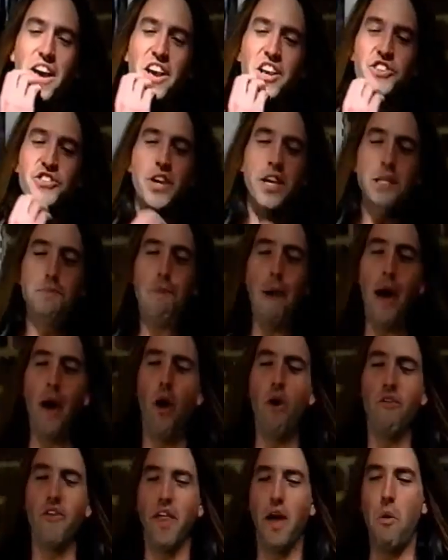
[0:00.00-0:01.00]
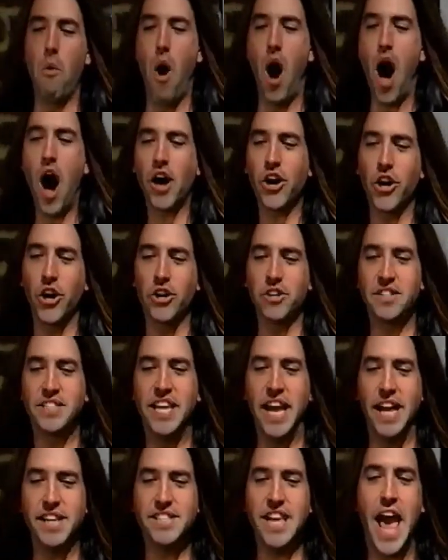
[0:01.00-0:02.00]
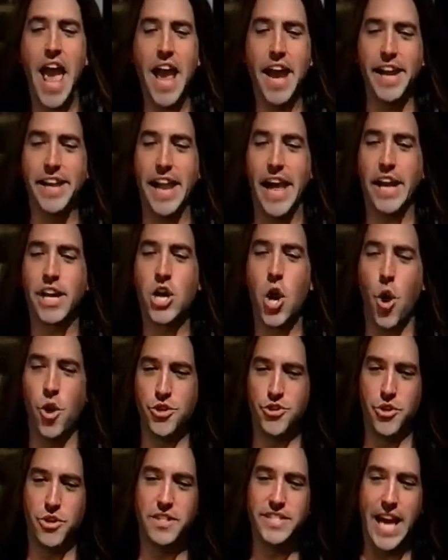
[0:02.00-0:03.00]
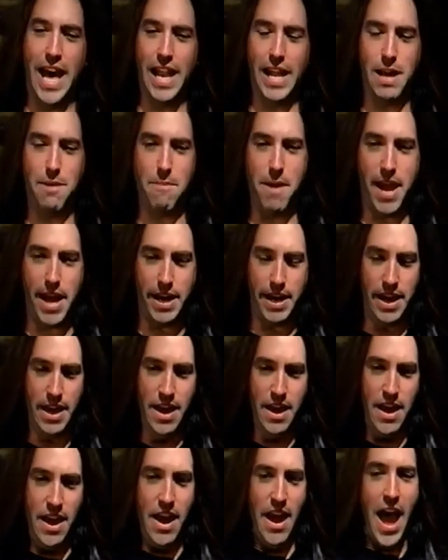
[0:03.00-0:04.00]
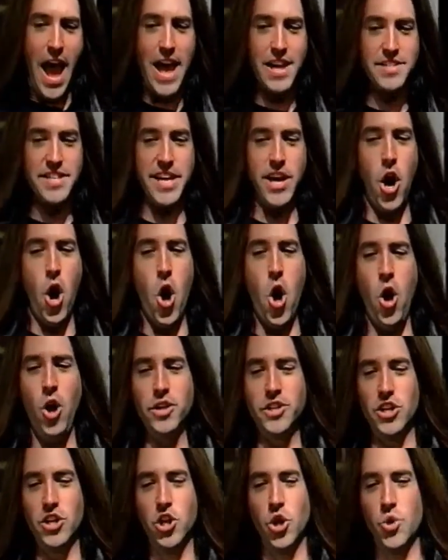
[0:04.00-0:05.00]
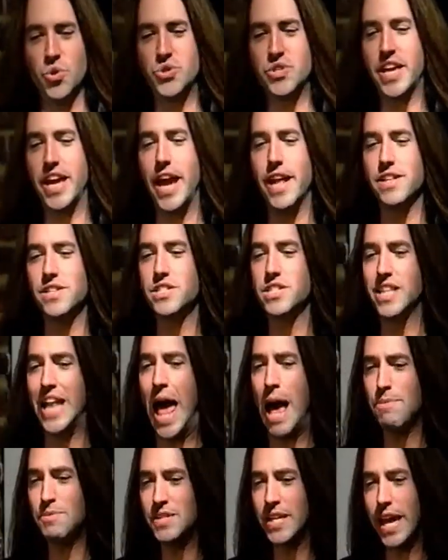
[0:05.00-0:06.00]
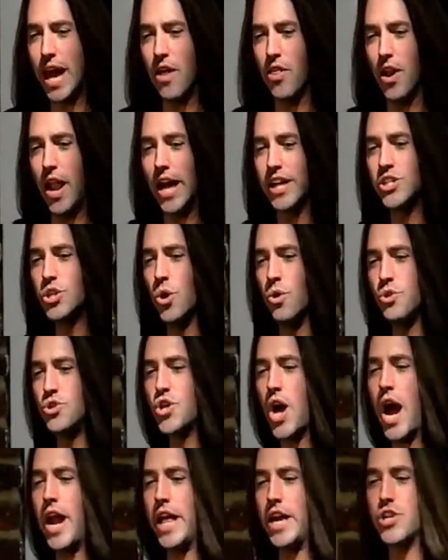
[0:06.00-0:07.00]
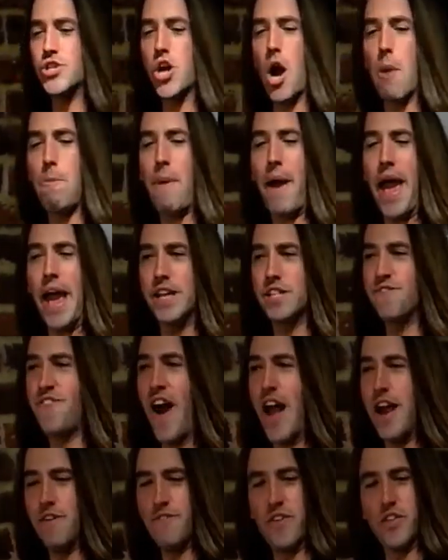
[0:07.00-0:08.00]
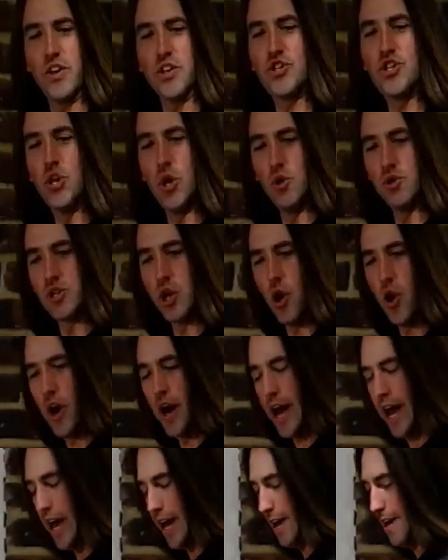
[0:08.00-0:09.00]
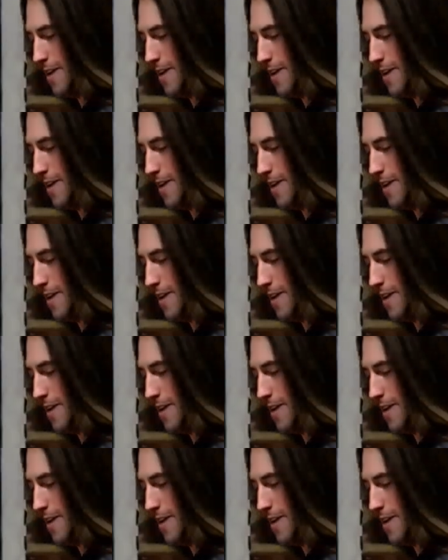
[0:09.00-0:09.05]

She's bent over the walker, tits hanging like kosher deli meat, as the old loose skin slaps together like two Chinese Shar-Peis fighting for the chew toy.